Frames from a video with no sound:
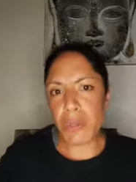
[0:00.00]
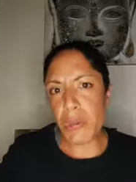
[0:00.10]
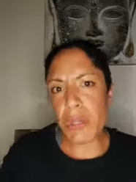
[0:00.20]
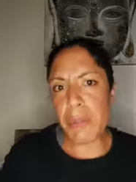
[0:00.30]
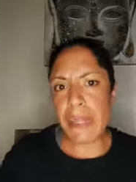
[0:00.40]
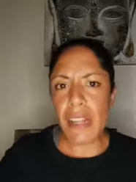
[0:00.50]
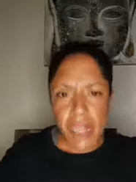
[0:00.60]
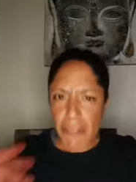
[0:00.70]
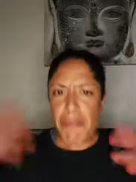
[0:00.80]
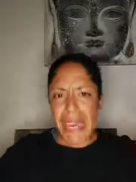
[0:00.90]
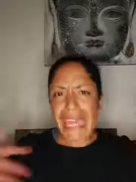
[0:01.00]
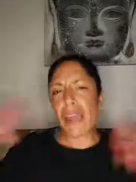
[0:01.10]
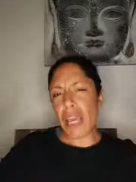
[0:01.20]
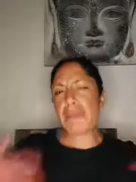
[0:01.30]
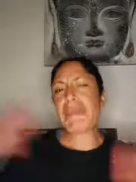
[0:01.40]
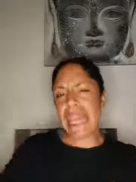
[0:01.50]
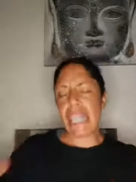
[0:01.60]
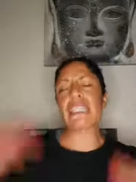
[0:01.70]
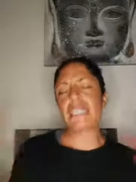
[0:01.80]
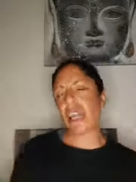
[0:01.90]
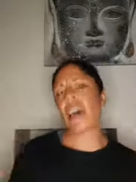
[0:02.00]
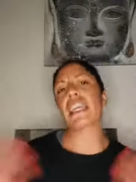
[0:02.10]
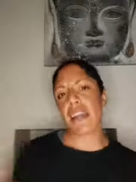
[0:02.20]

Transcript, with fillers: We all want to be love me, like me, like